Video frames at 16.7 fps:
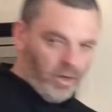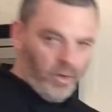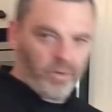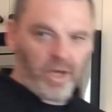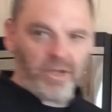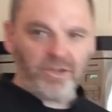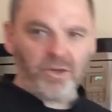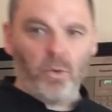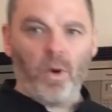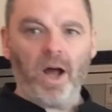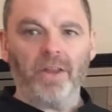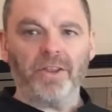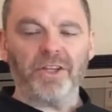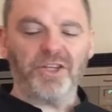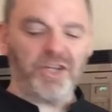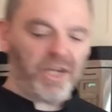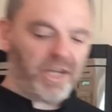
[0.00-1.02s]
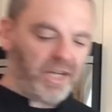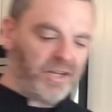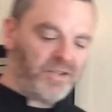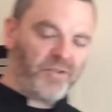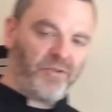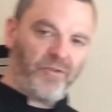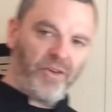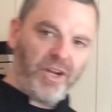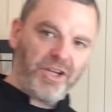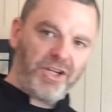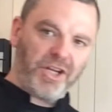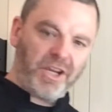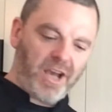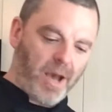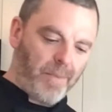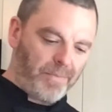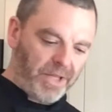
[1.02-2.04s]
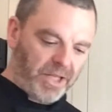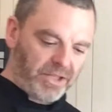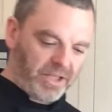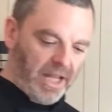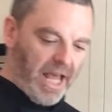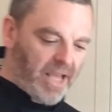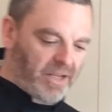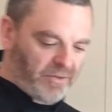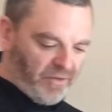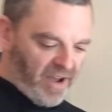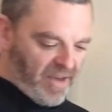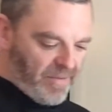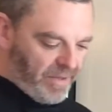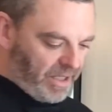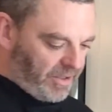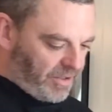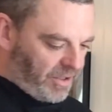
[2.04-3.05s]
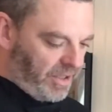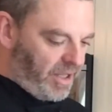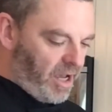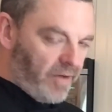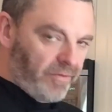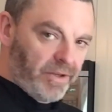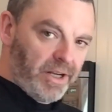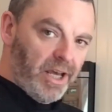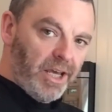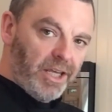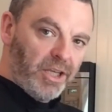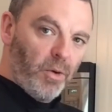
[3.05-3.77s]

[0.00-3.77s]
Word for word: Okay, so while the chicken is finishing up in its last five minutes in the oven,